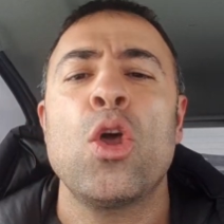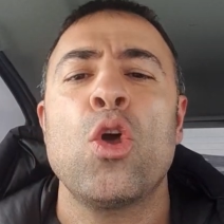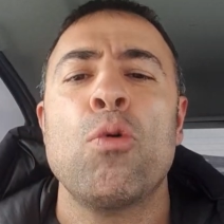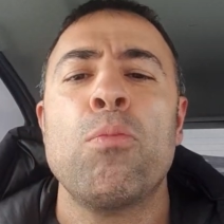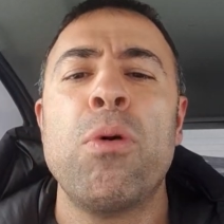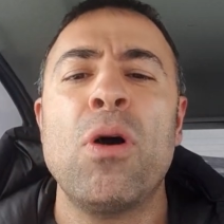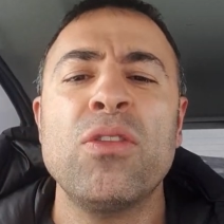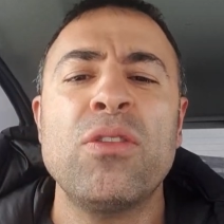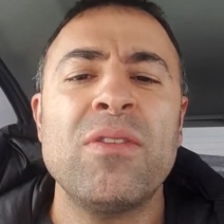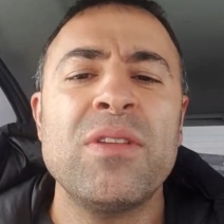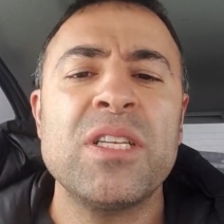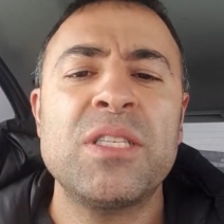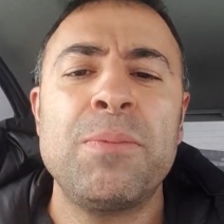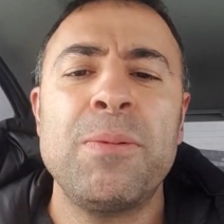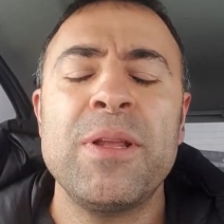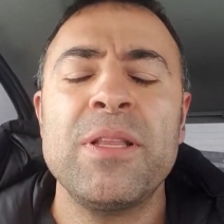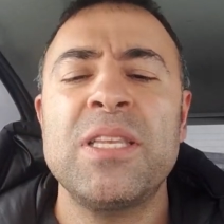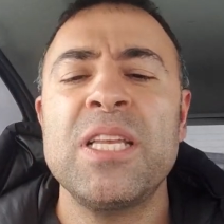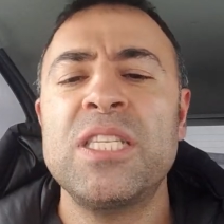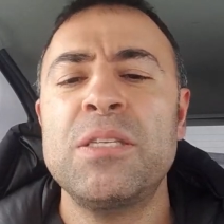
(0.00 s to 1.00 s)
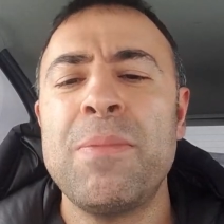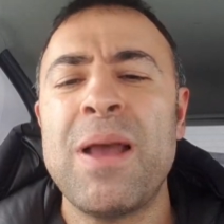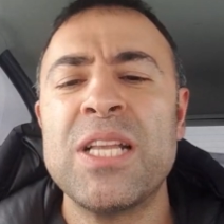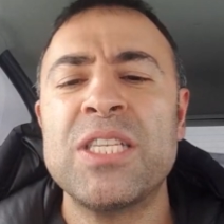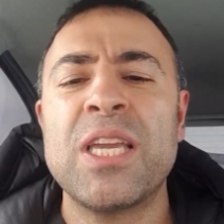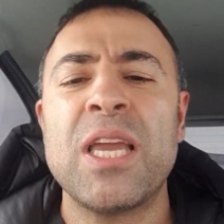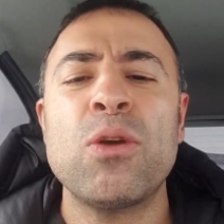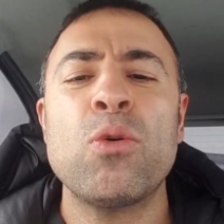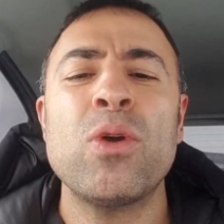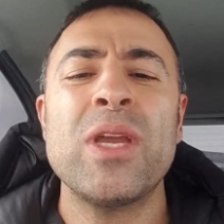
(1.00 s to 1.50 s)
Both of this
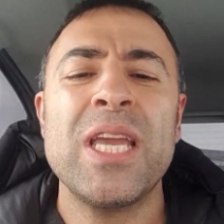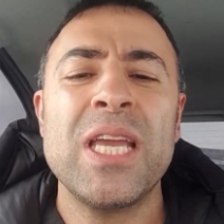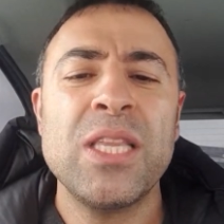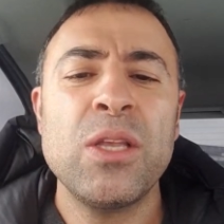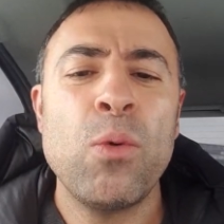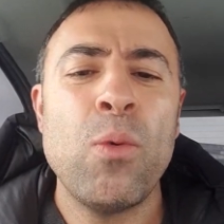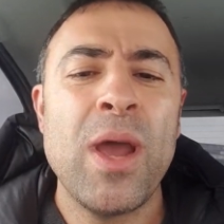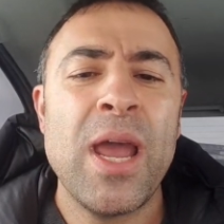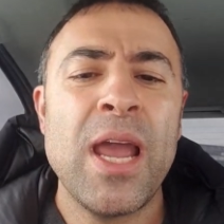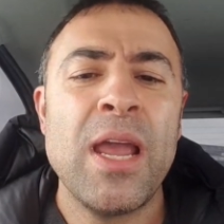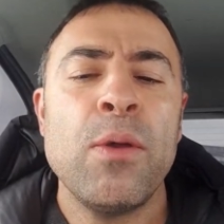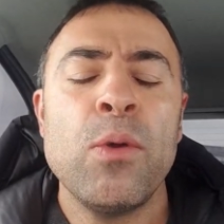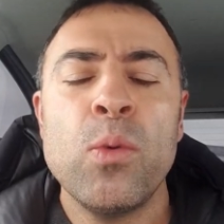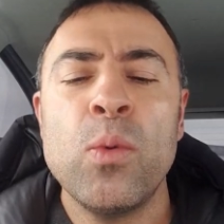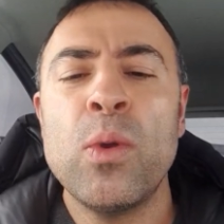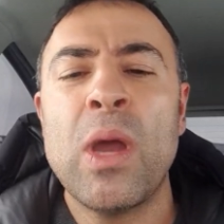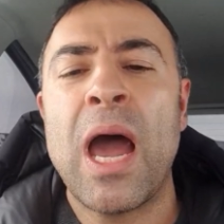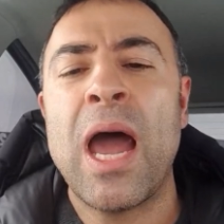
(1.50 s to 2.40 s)
match can go either way.